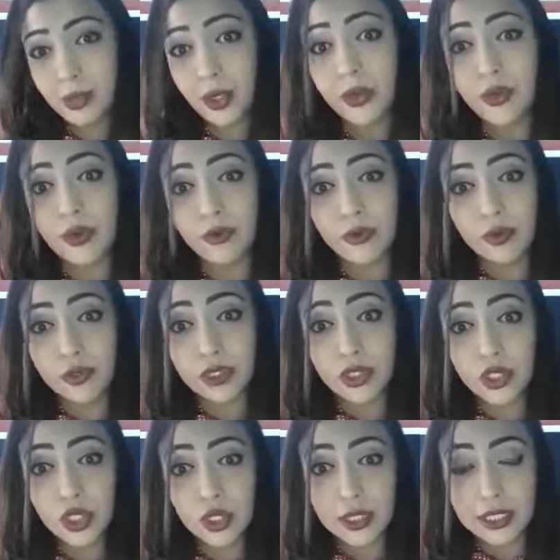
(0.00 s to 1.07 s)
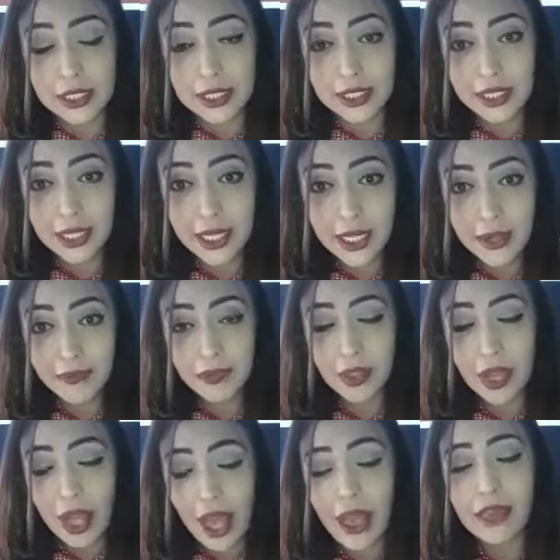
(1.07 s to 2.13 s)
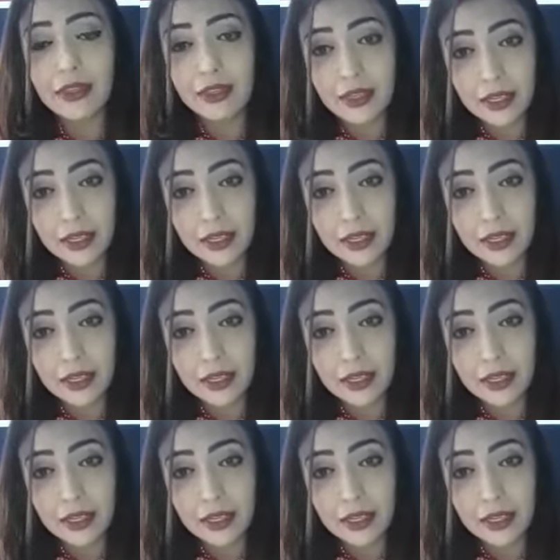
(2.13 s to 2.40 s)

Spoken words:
plural for a student. I